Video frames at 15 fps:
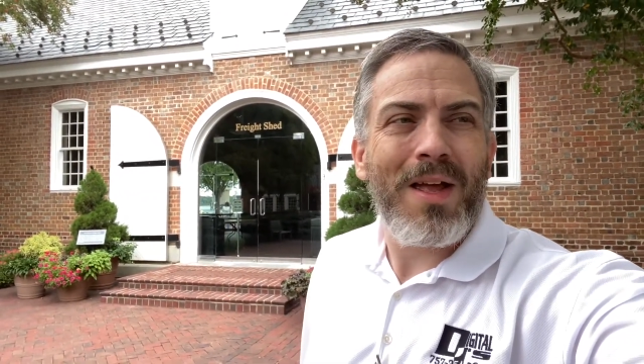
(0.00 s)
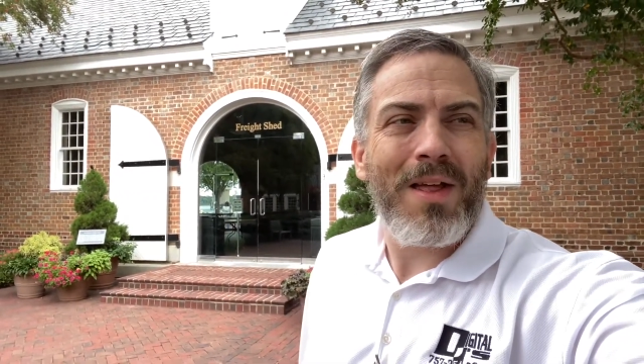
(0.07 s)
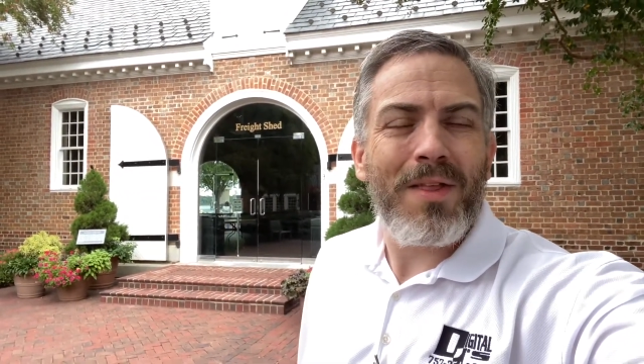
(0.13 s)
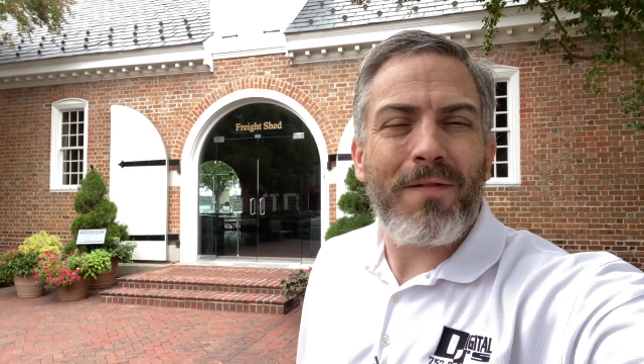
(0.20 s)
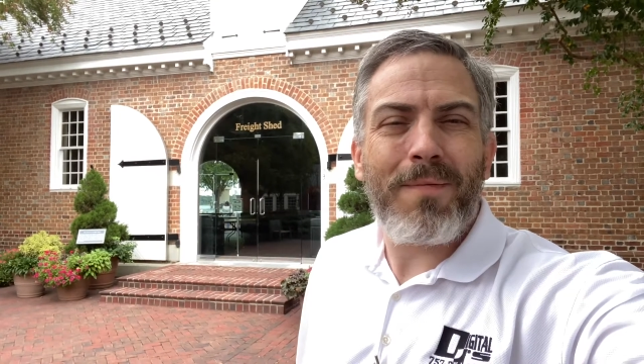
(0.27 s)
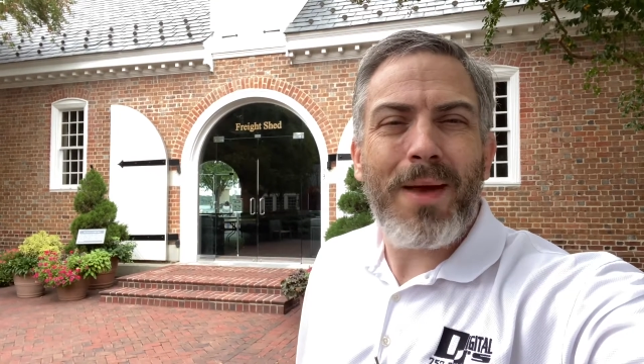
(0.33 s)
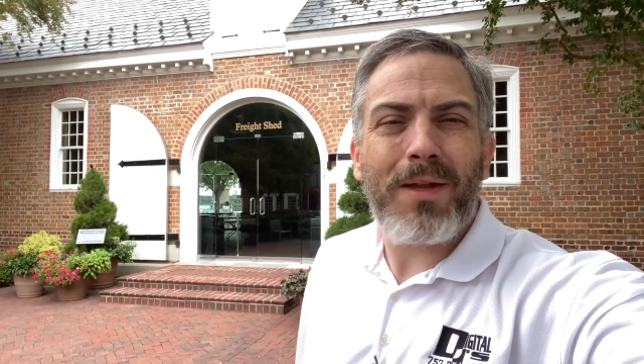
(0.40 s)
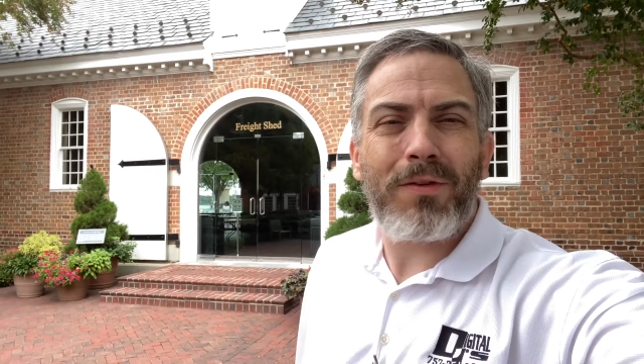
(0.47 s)
the
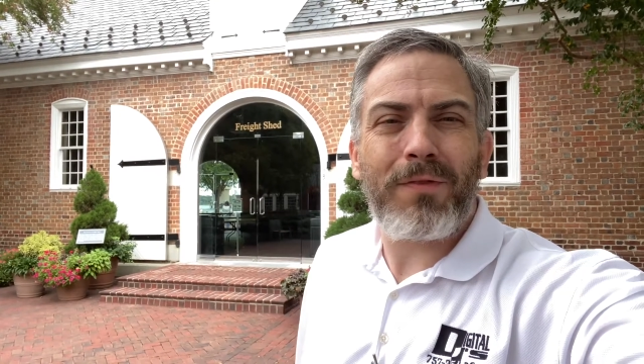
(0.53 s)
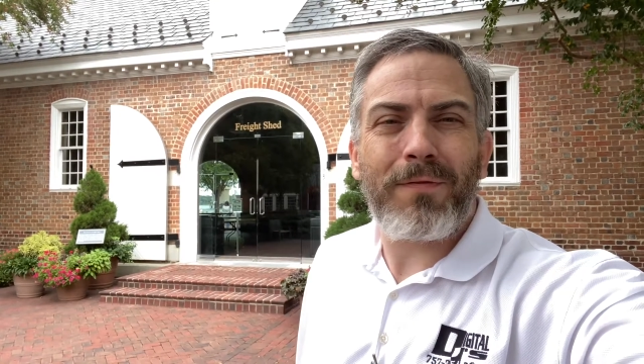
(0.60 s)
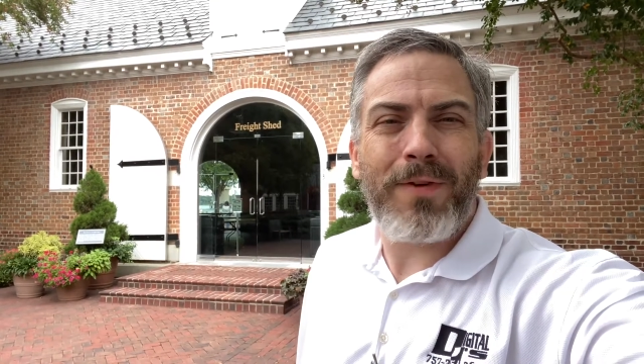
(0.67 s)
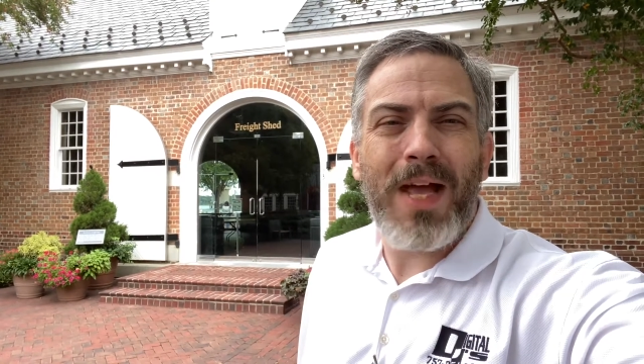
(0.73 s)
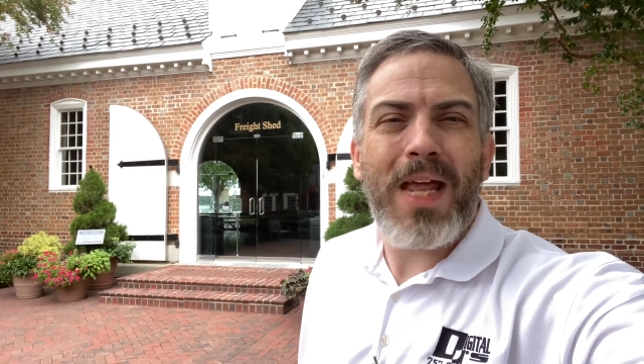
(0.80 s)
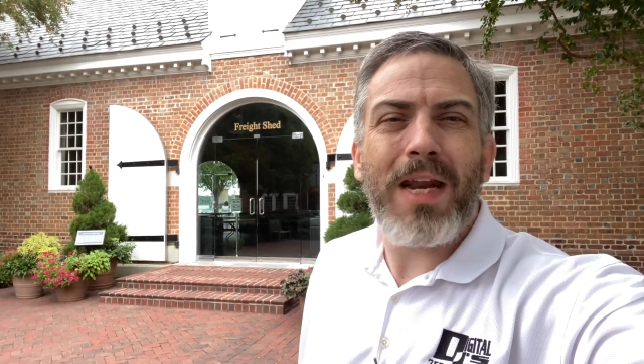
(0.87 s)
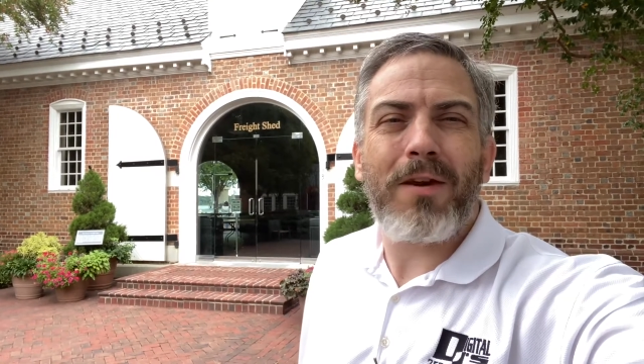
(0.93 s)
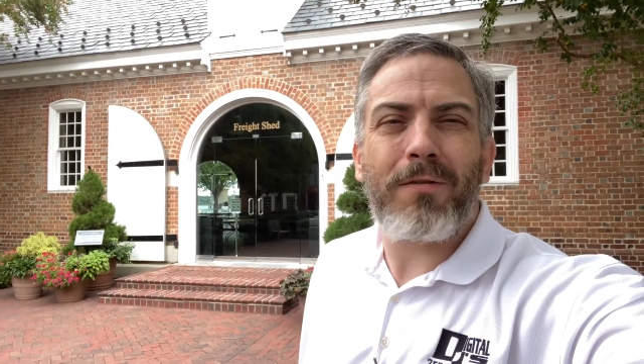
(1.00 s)
best
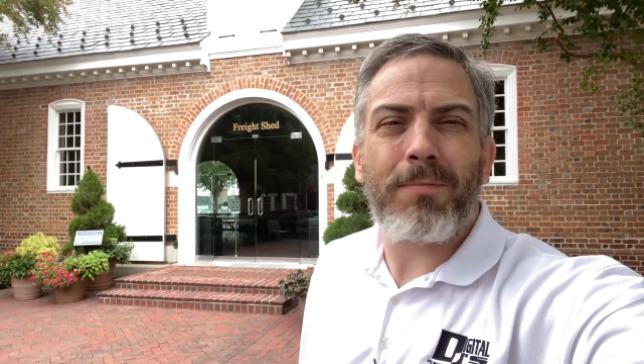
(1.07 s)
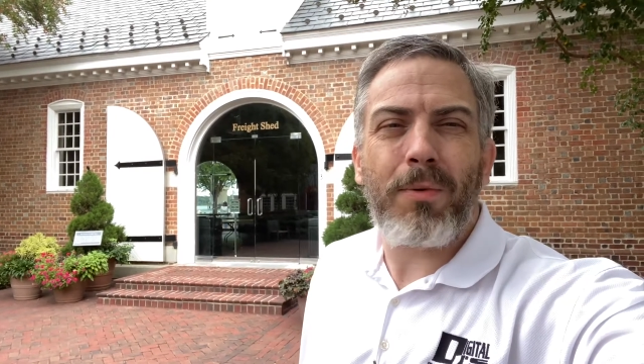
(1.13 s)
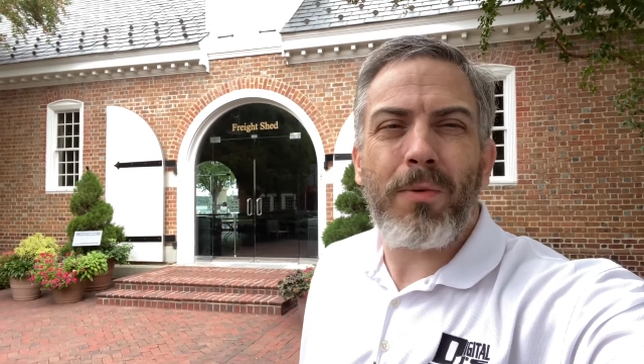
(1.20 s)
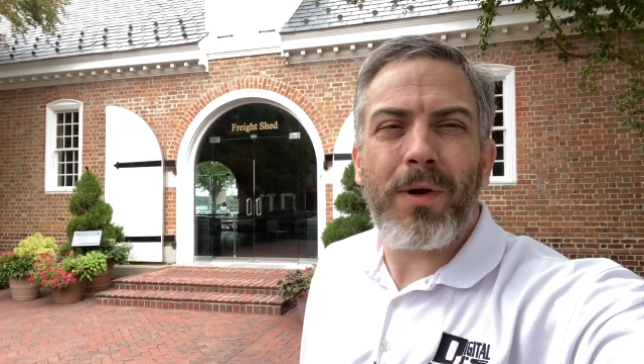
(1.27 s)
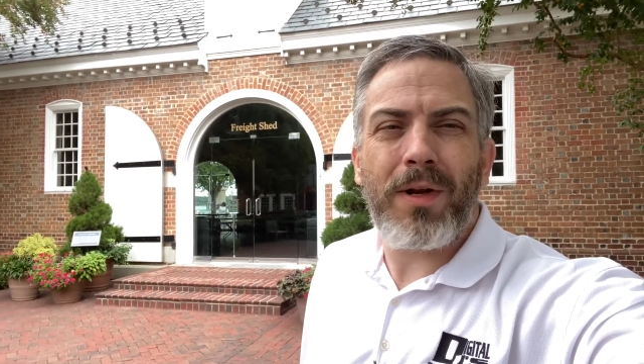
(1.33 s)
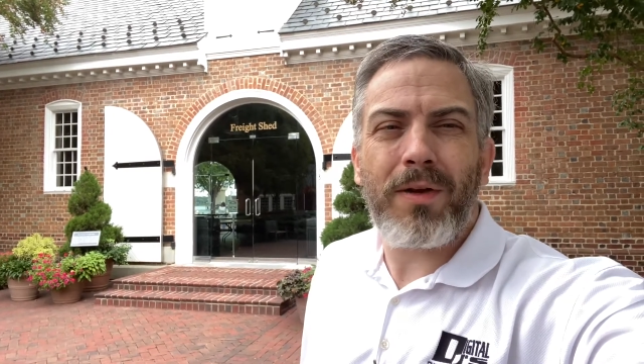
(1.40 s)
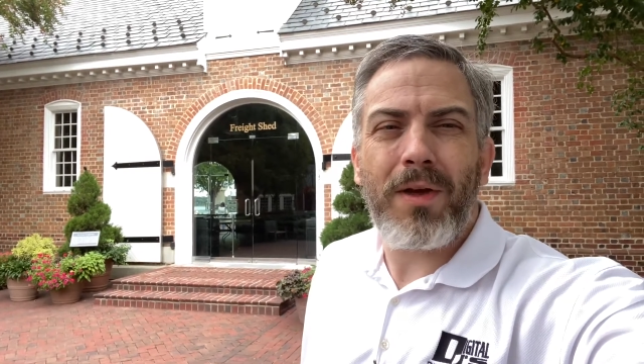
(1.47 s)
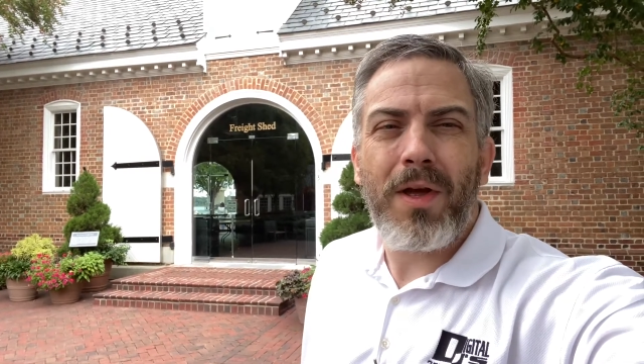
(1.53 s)
vantage point